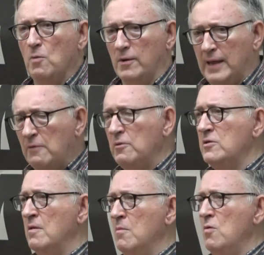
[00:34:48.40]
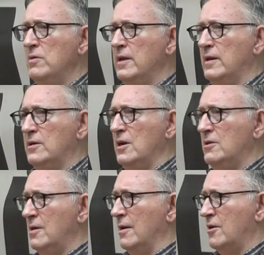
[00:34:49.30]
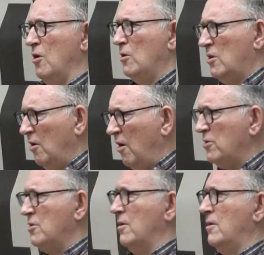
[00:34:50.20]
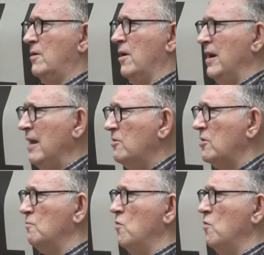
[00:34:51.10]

what. That was the mood that existed. Colossal, courageous